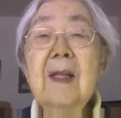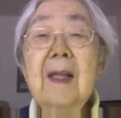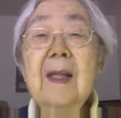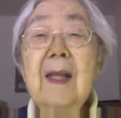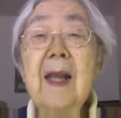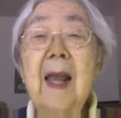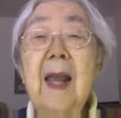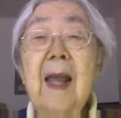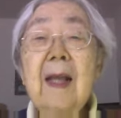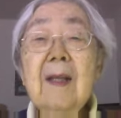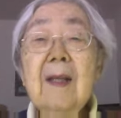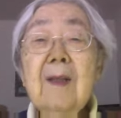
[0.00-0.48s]
They
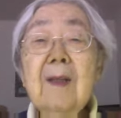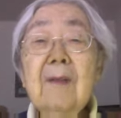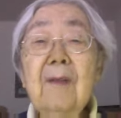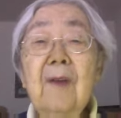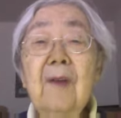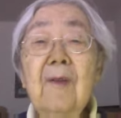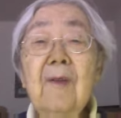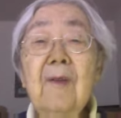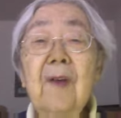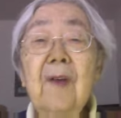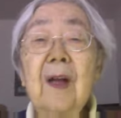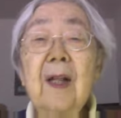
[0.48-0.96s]
asked
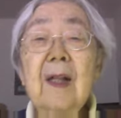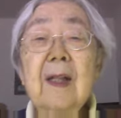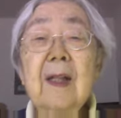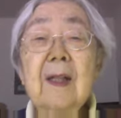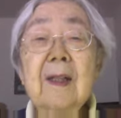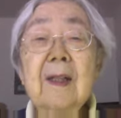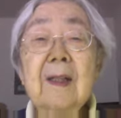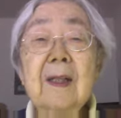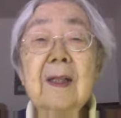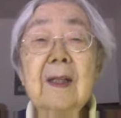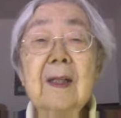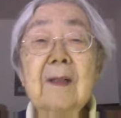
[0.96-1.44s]
for
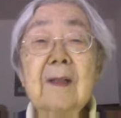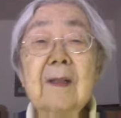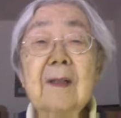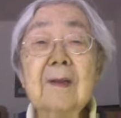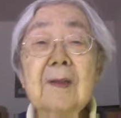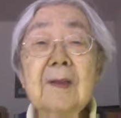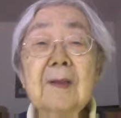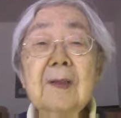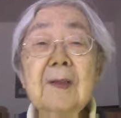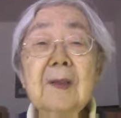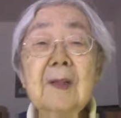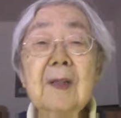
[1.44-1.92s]

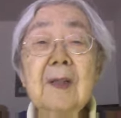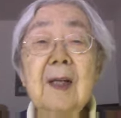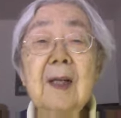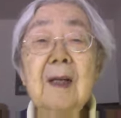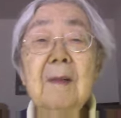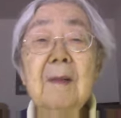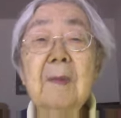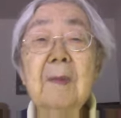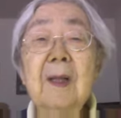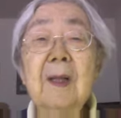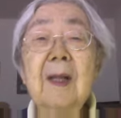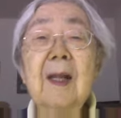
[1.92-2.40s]
volunteers to
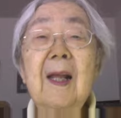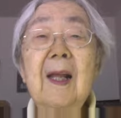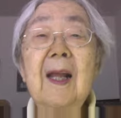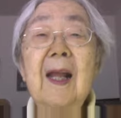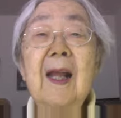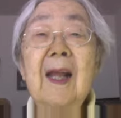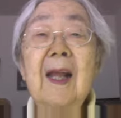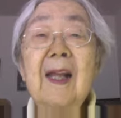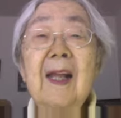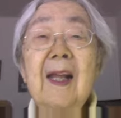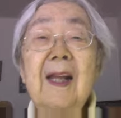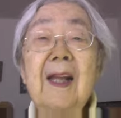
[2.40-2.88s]
come
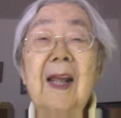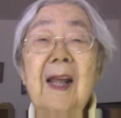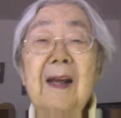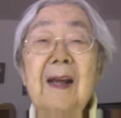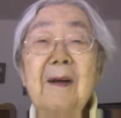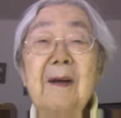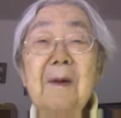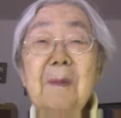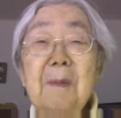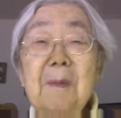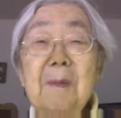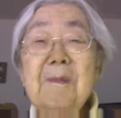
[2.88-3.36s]
and
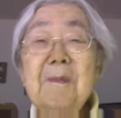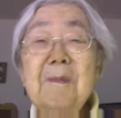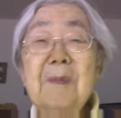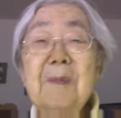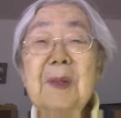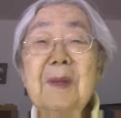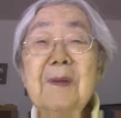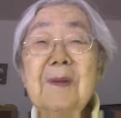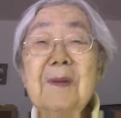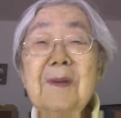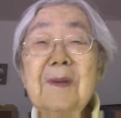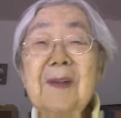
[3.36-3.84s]
help
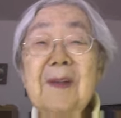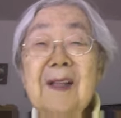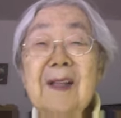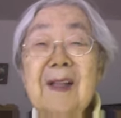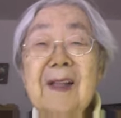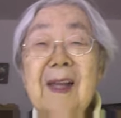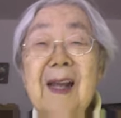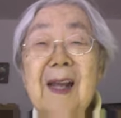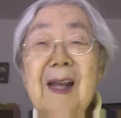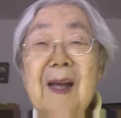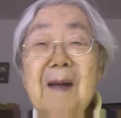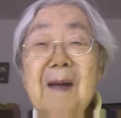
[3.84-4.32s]
build the
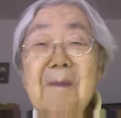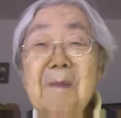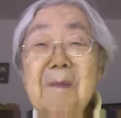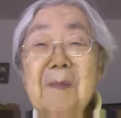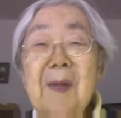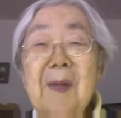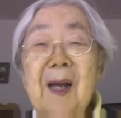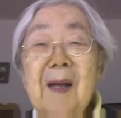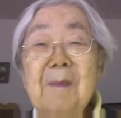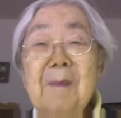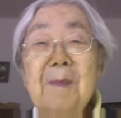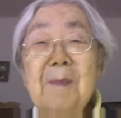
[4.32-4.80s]

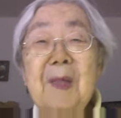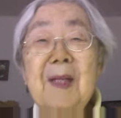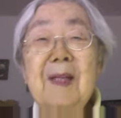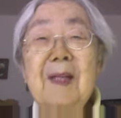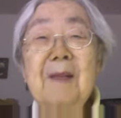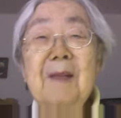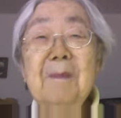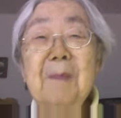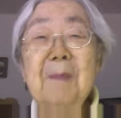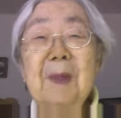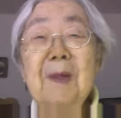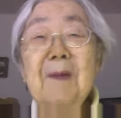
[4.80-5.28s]
camp. I
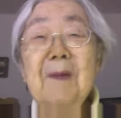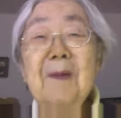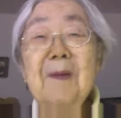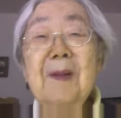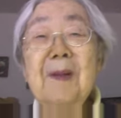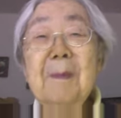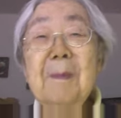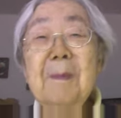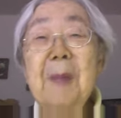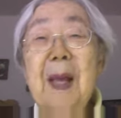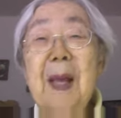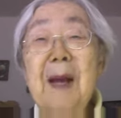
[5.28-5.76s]
mean, build
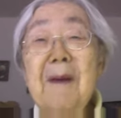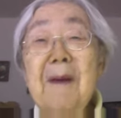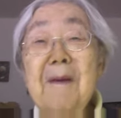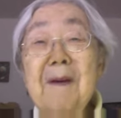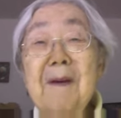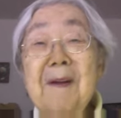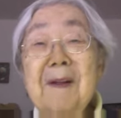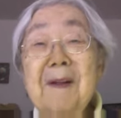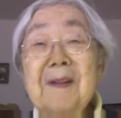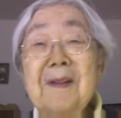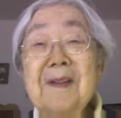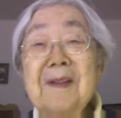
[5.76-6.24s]
the
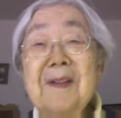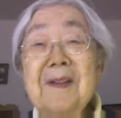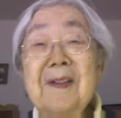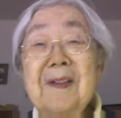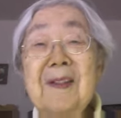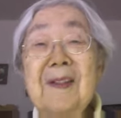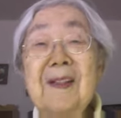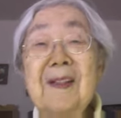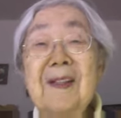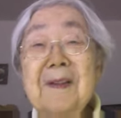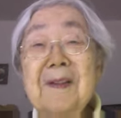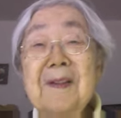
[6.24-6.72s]
barracks
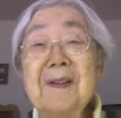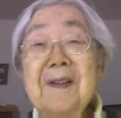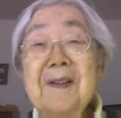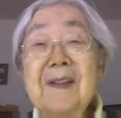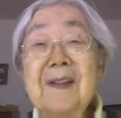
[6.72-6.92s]
and